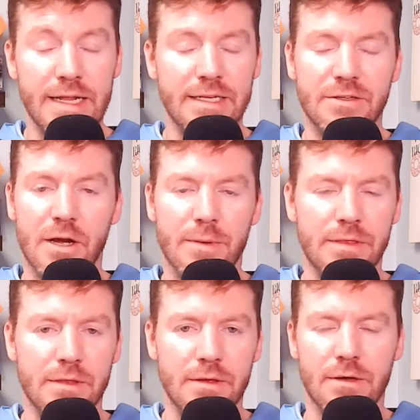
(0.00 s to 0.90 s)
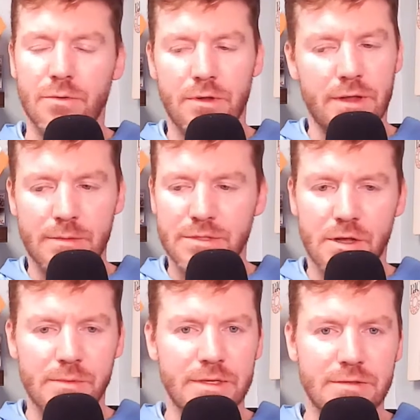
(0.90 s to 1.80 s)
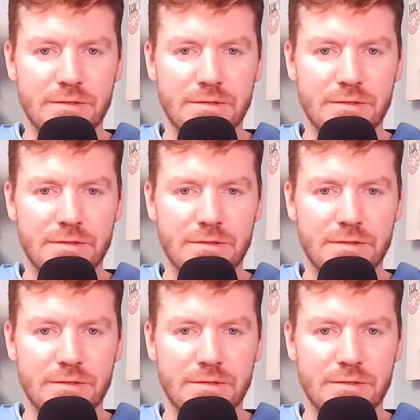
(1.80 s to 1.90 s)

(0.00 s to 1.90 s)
get to talk about, well, hold on. I'm sorry.